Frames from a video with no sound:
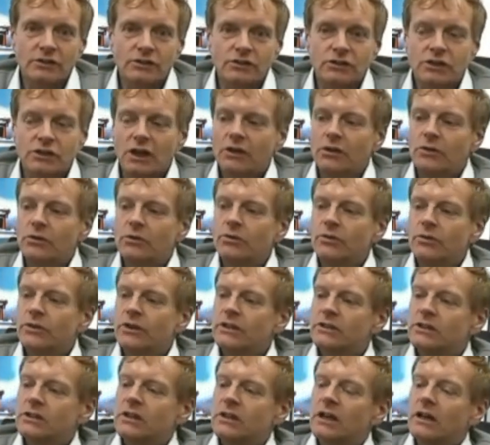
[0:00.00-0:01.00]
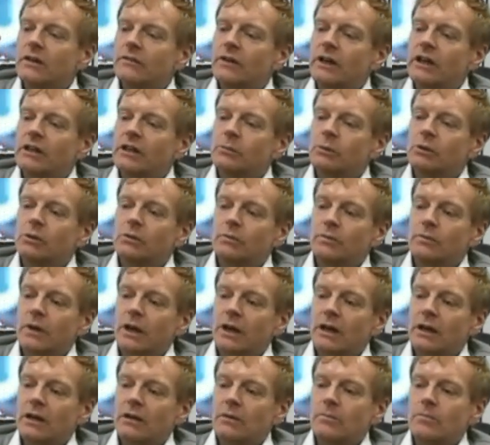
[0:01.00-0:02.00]
So these are now available.
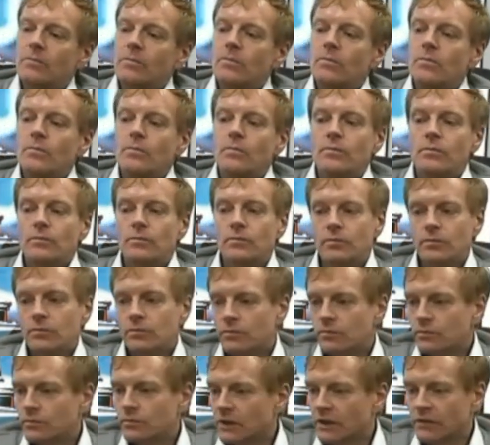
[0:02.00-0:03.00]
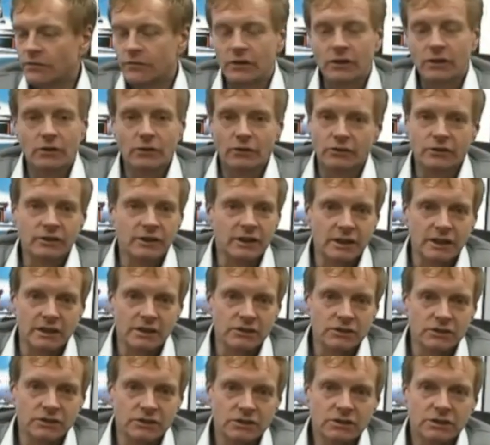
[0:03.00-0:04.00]
They fit a lot of
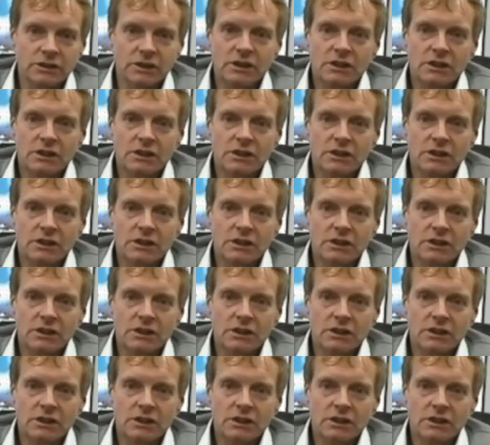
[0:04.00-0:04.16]
cars,